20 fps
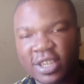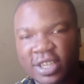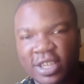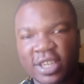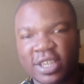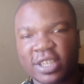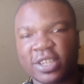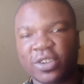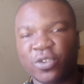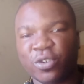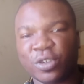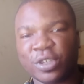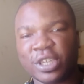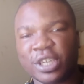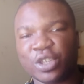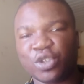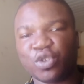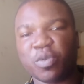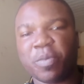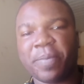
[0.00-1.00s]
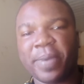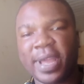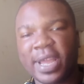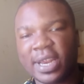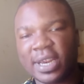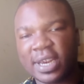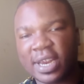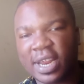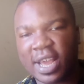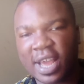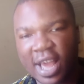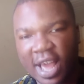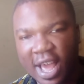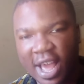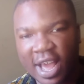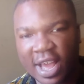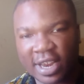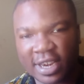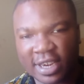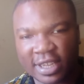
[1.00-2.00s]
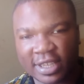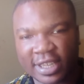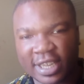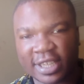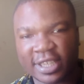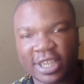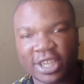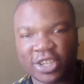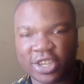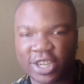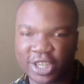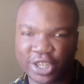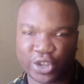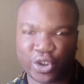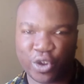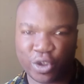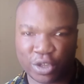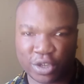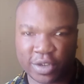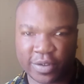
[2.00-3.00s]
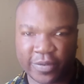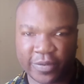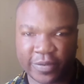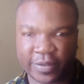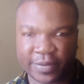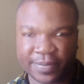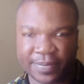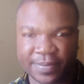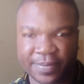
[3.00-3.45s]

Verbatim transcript: it goes into pain and the sensation is cut off.